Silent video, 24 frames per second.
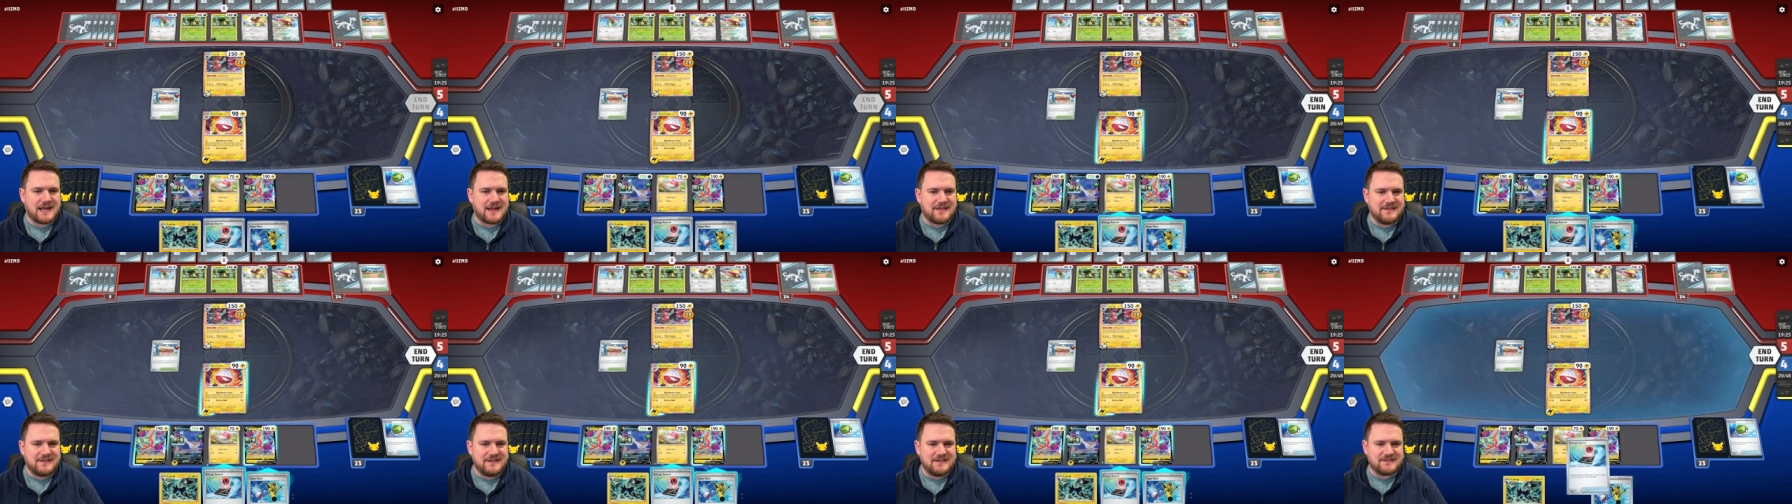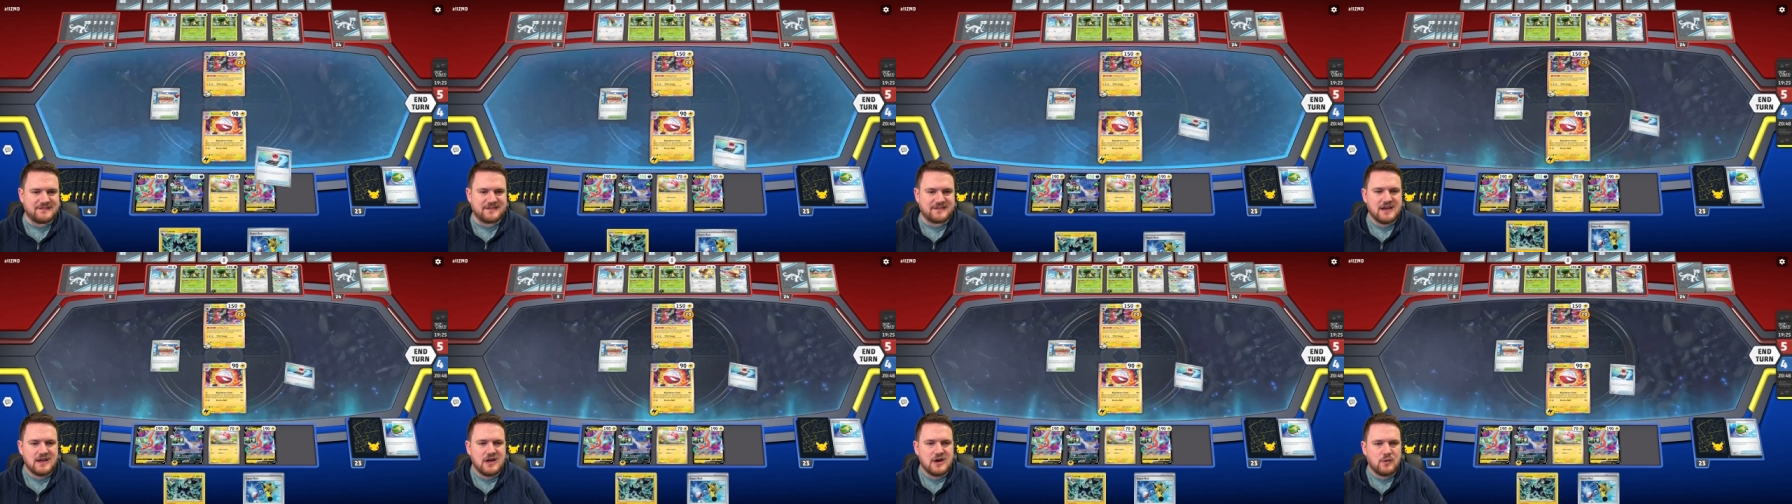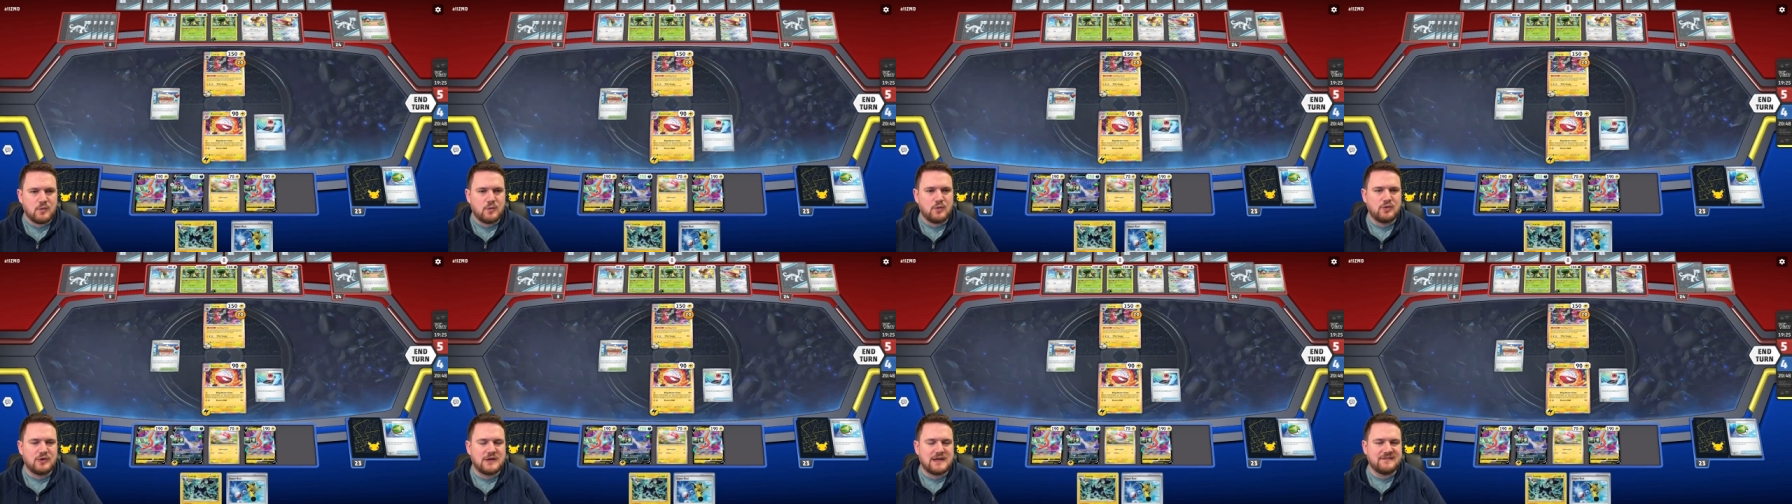And this
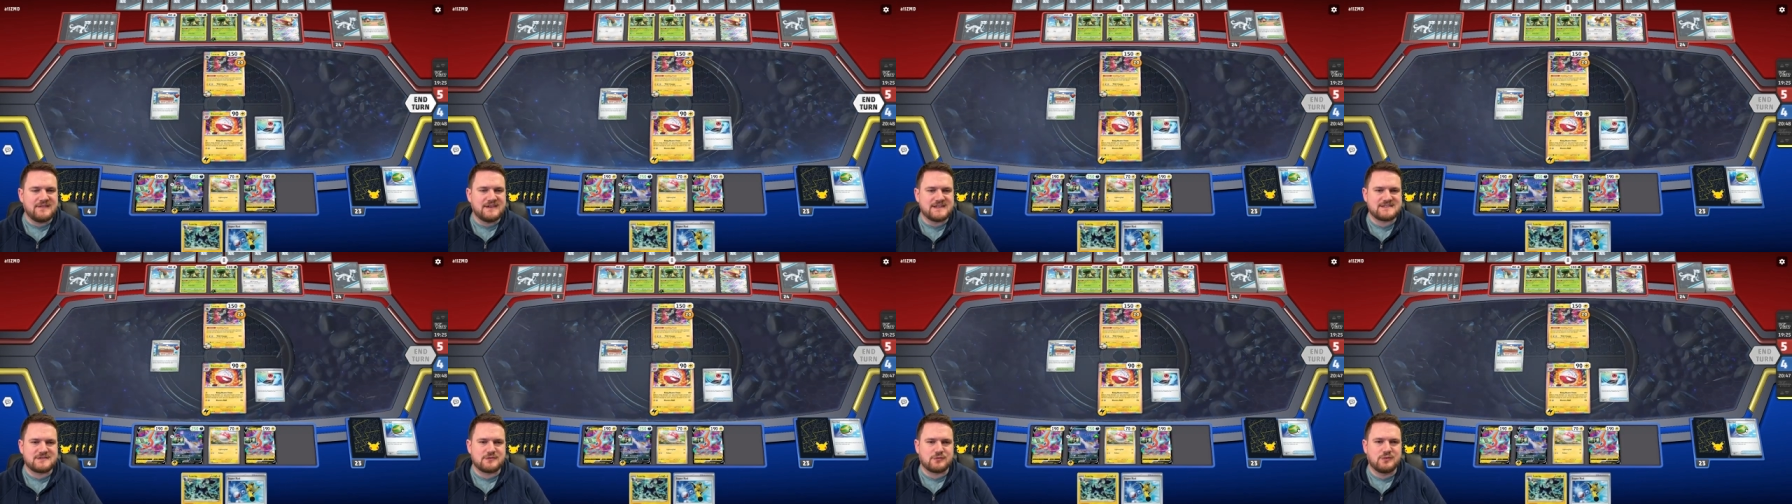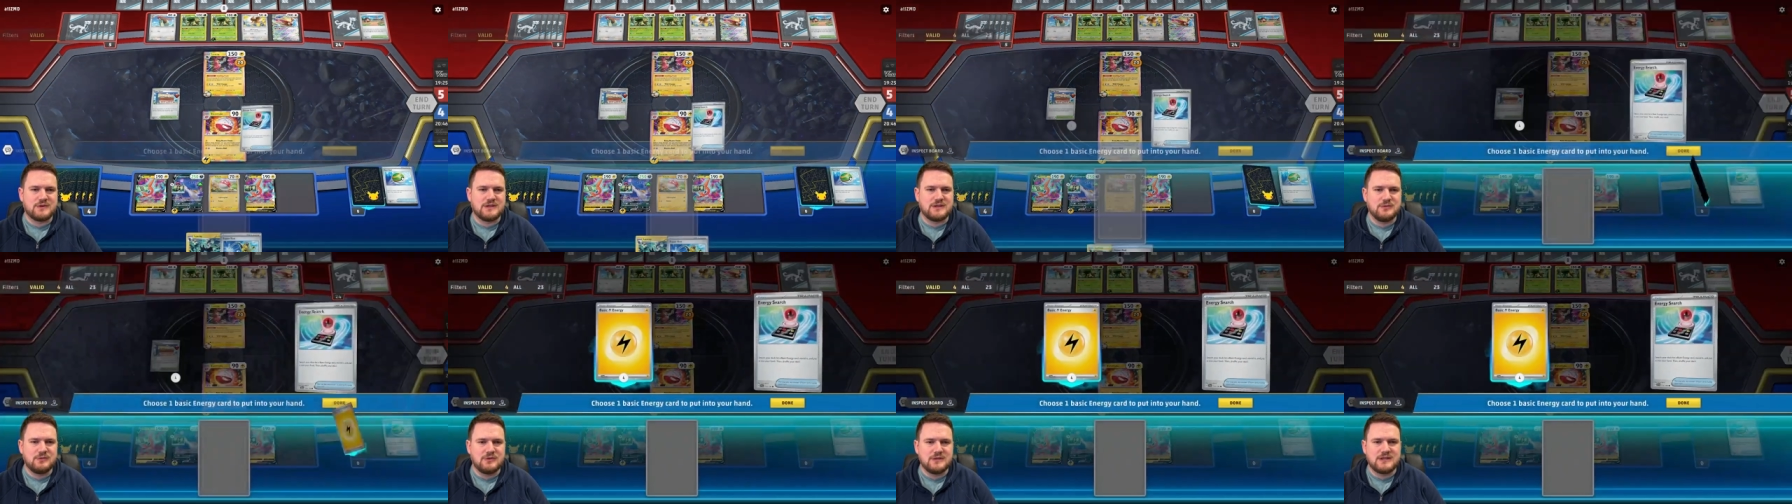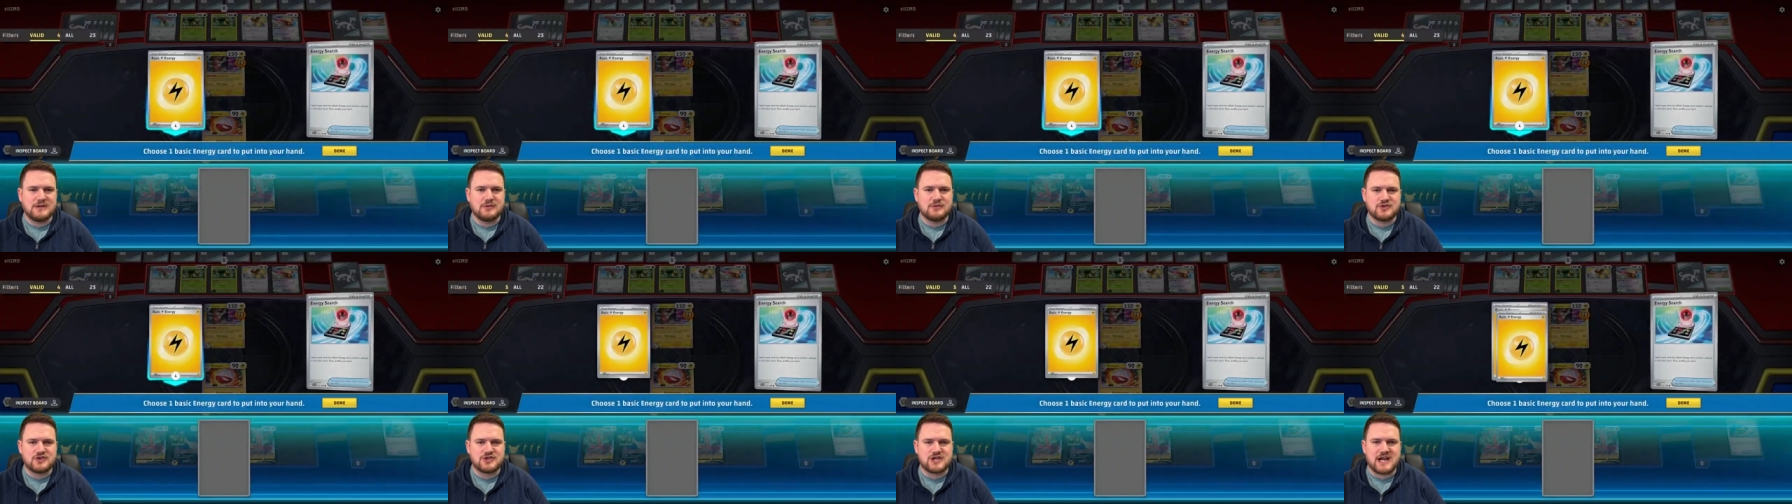will give us a really,
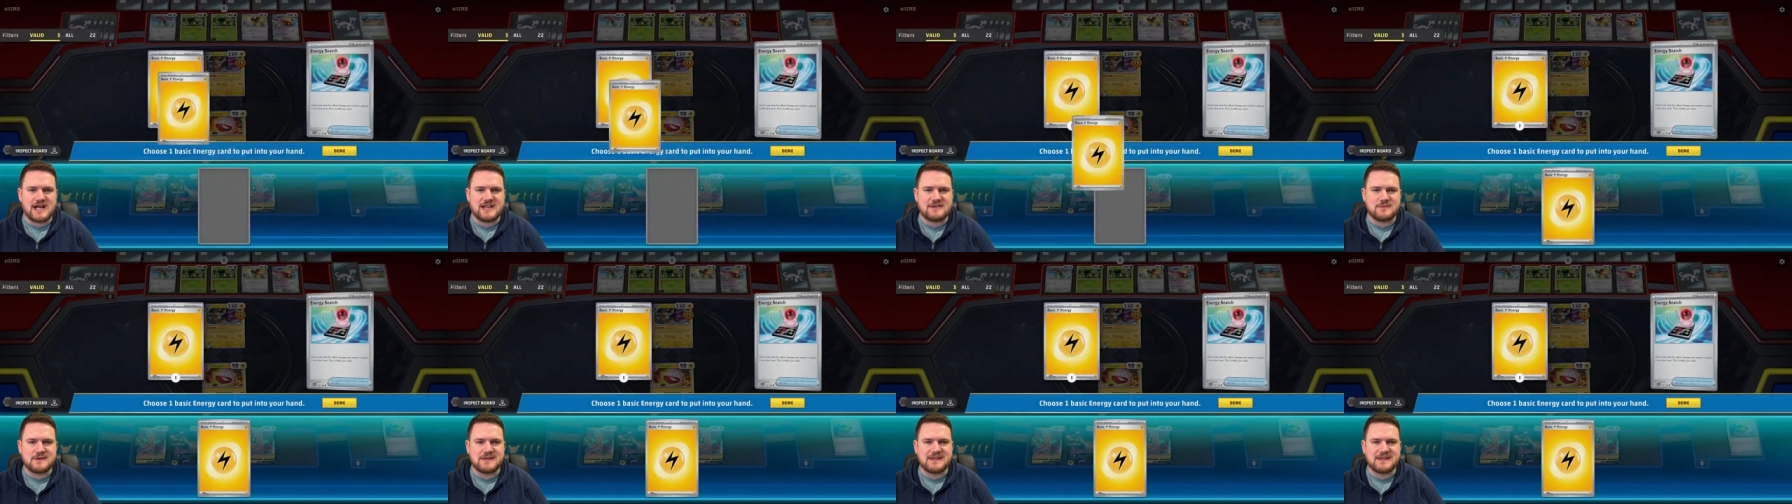really good chance.